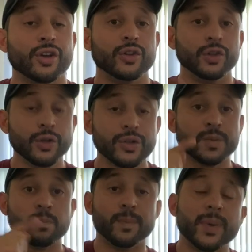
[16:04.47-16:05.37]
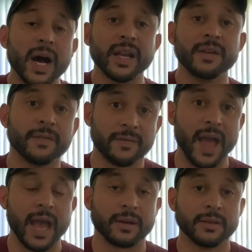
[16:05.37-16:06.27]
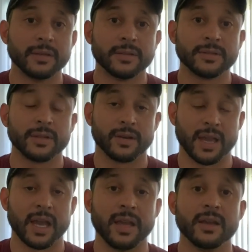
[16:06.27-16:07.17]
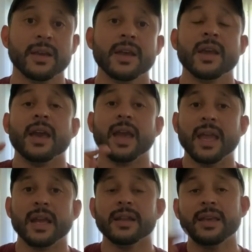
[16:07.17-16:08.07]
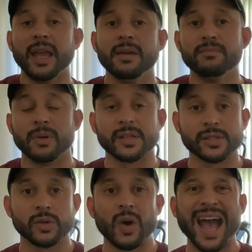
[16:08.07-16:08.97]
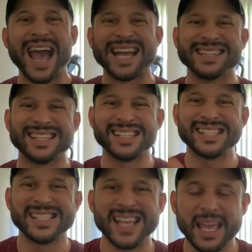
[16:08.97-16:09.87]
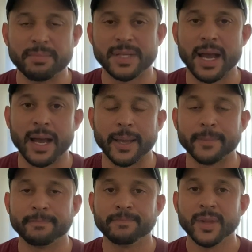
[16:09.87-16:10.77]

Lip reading: lose body fat, okay, and gain muscle at the same time.